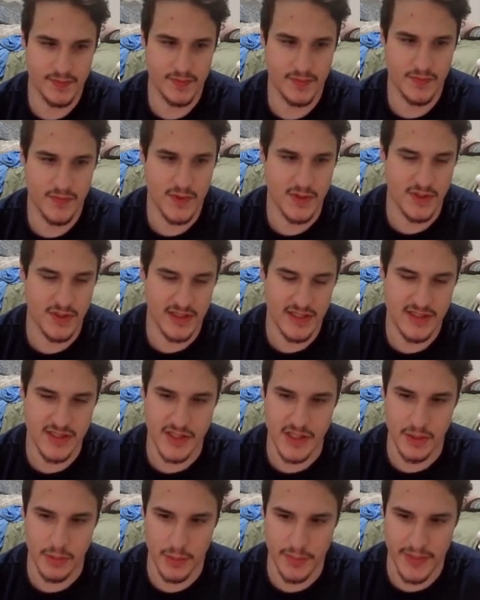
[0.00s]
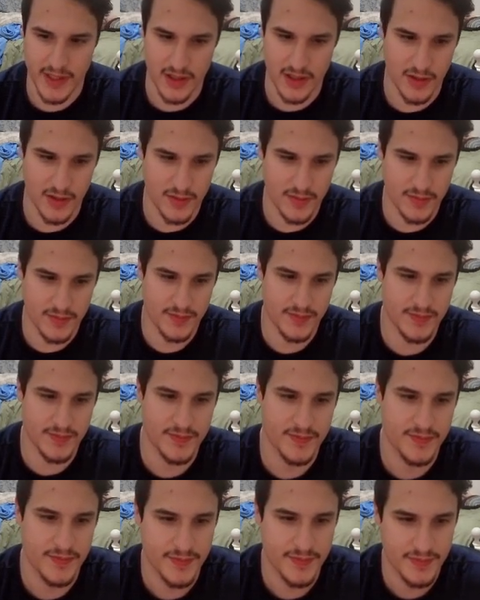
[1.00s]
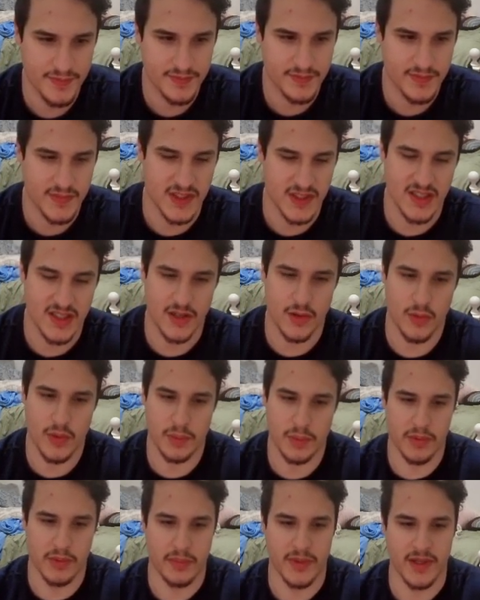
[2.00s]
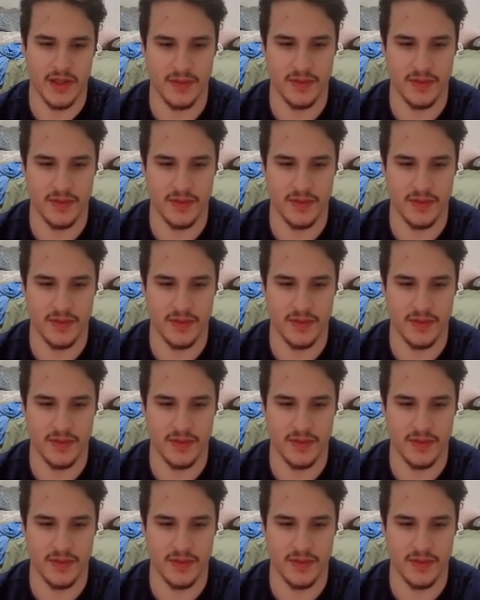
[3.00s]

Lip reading: So this guy's a double battle. He's got a Weeping Bell.